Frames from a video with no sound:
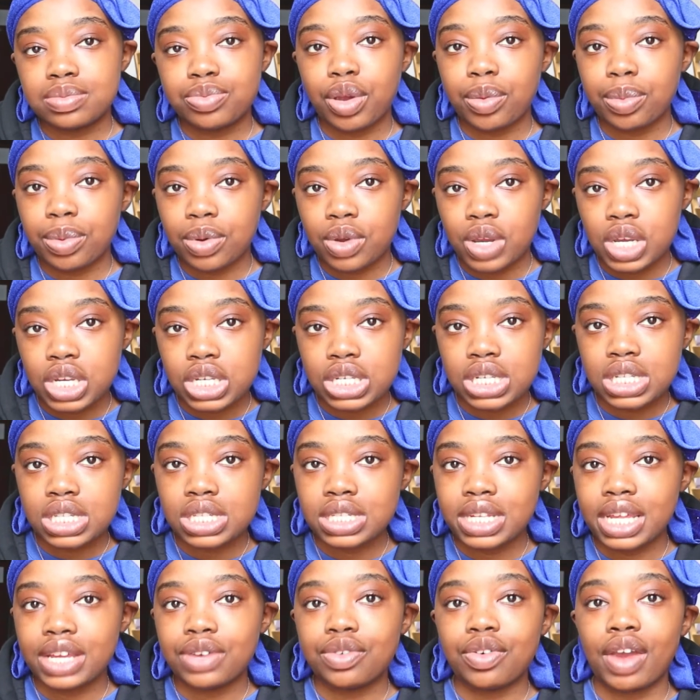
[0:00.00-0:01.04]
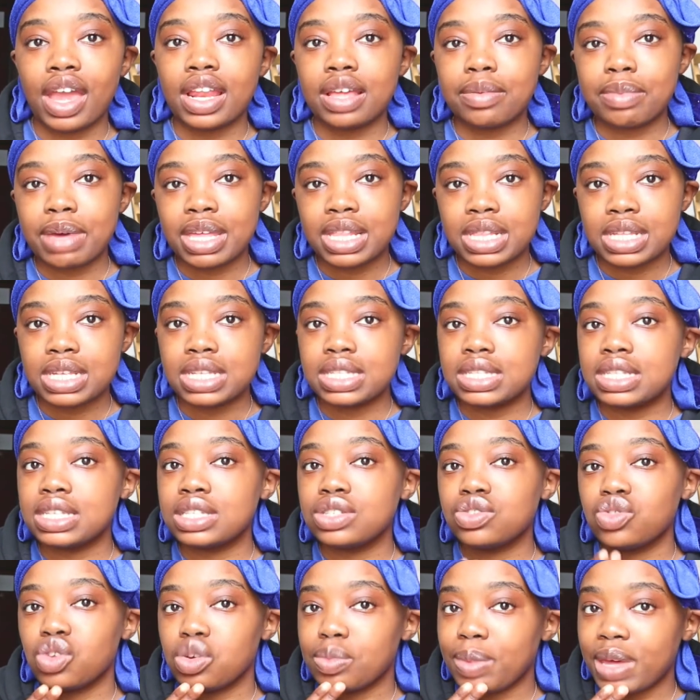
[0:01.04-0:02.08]
preparations, like writing my
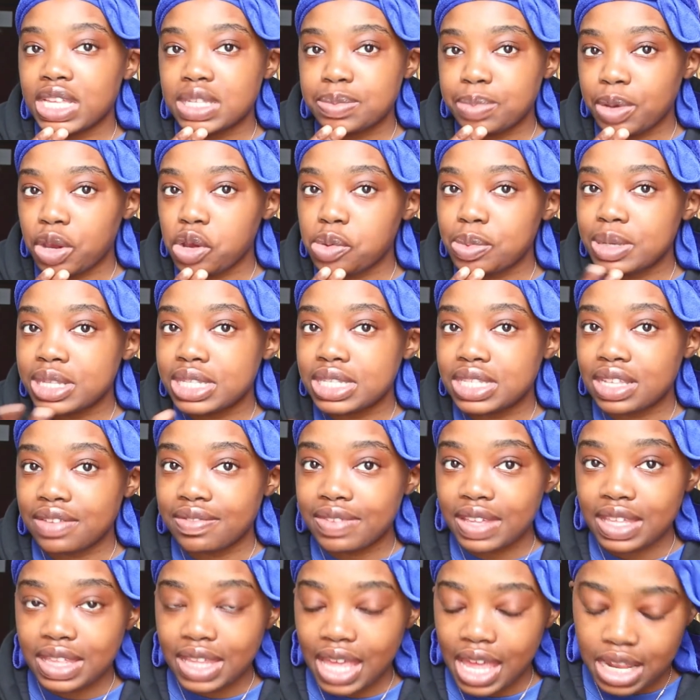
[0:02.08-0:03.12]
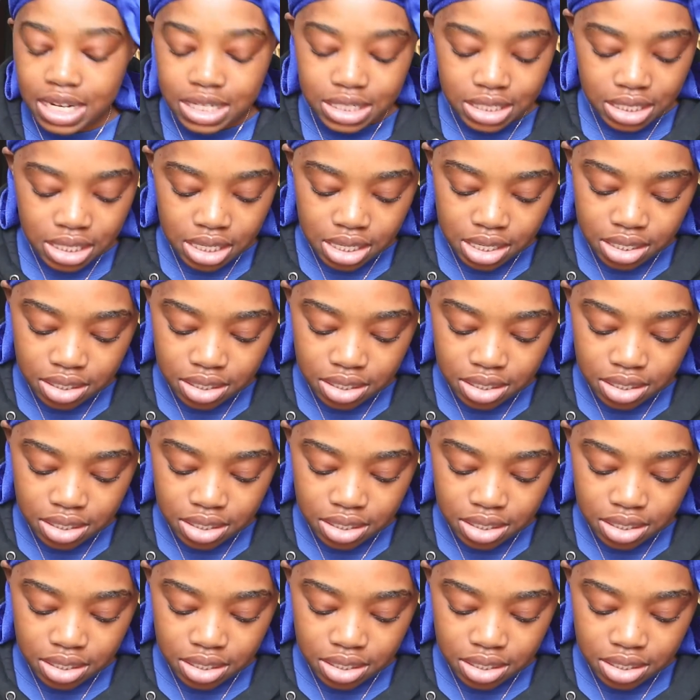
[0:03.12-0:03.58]
thesis, doing my experiments, stuff like that.